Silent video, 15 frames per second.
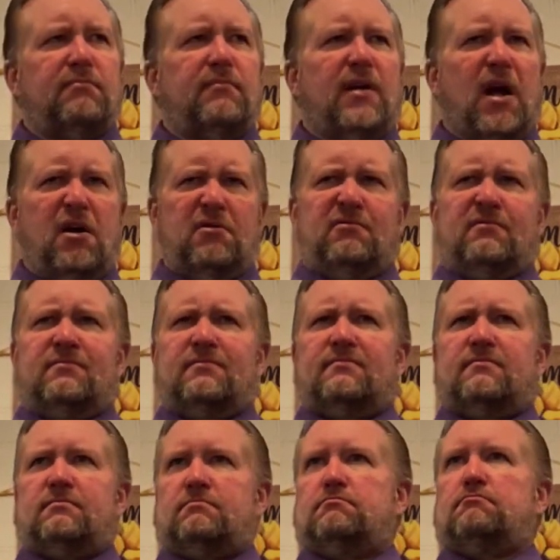No?
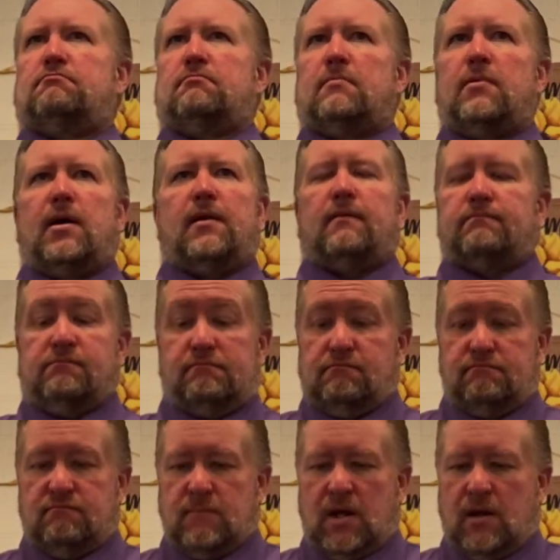Well,
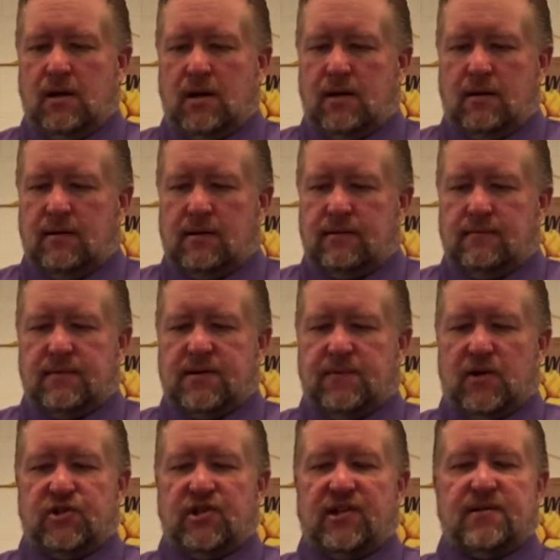
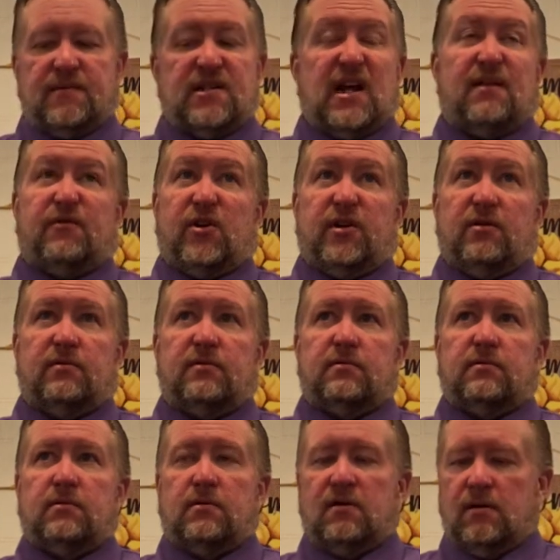spiritualism is not for you.
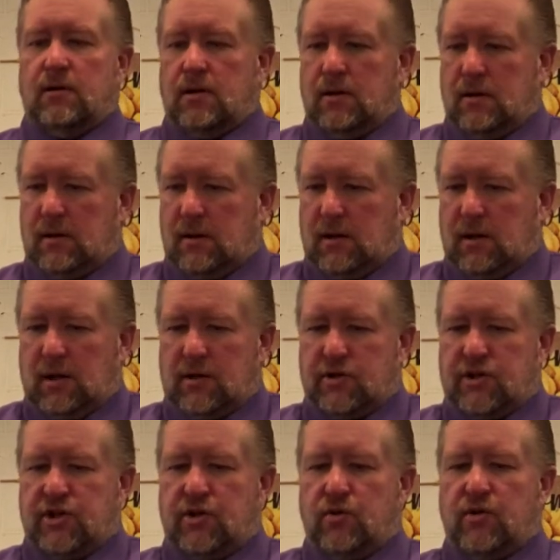
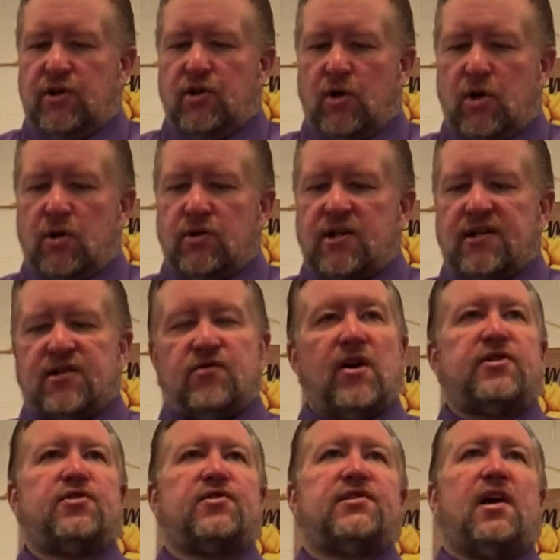Do you yearn to
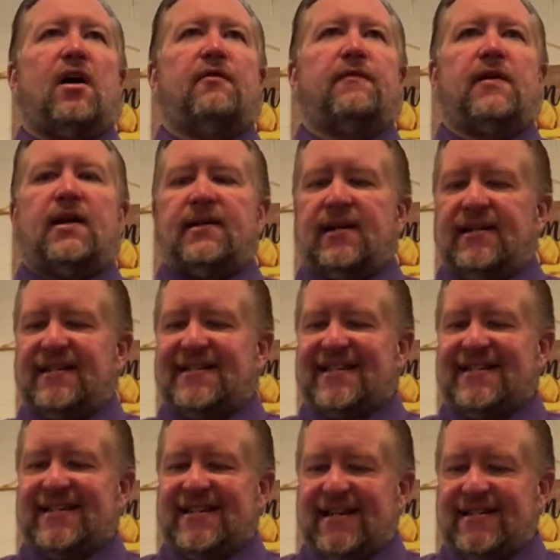stretch yourself and
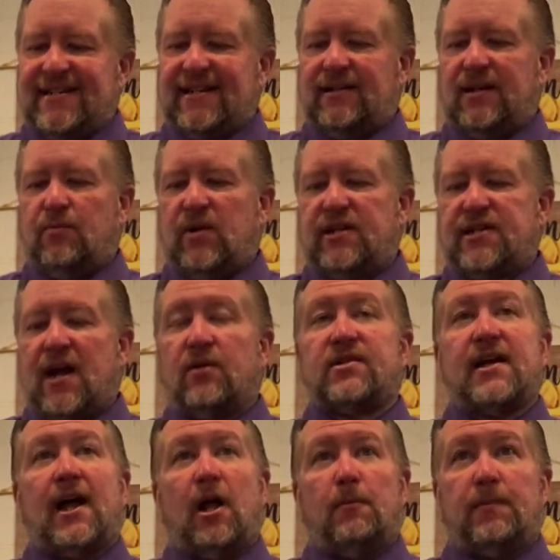consistently reach out
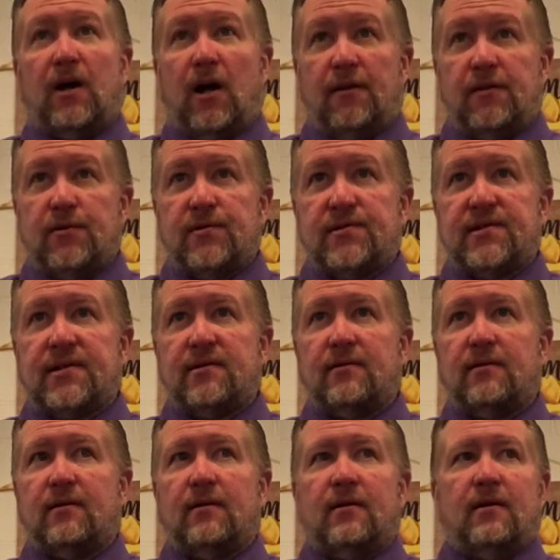to help others?
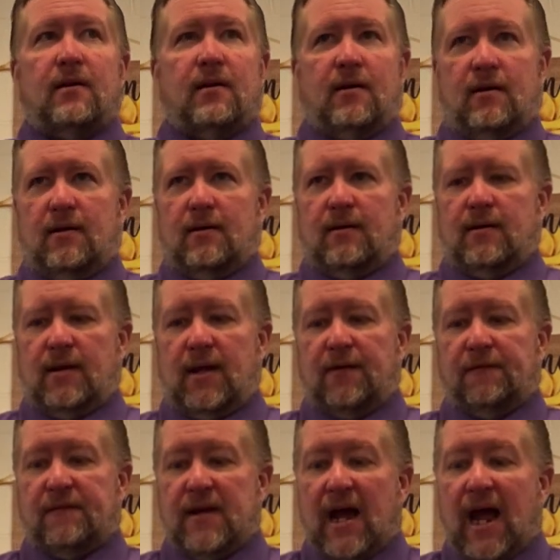
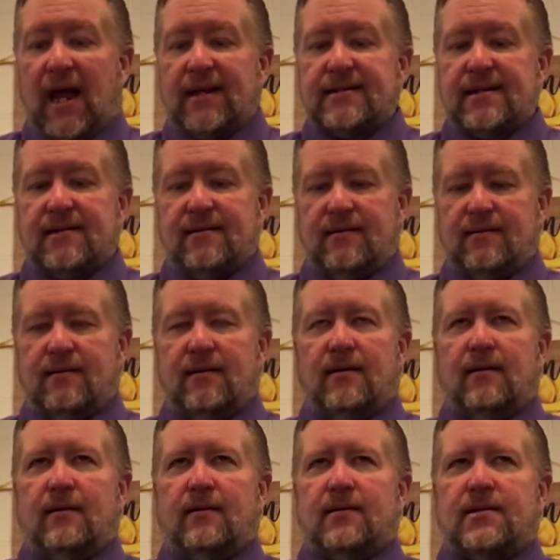If not,
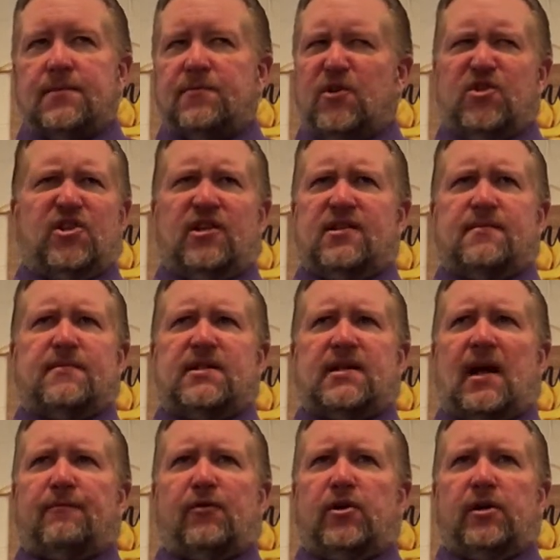spiritualism is
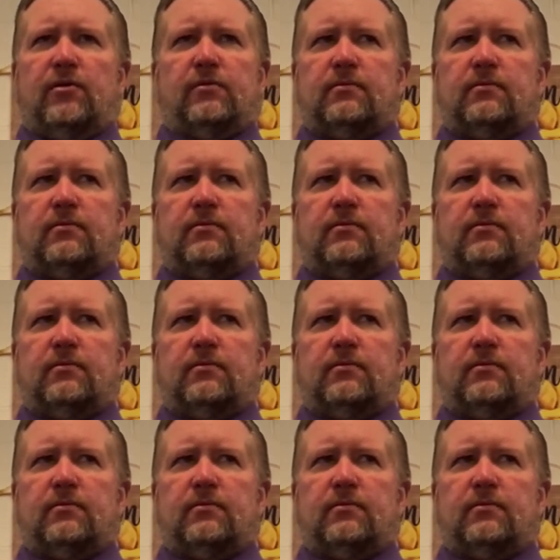not for you.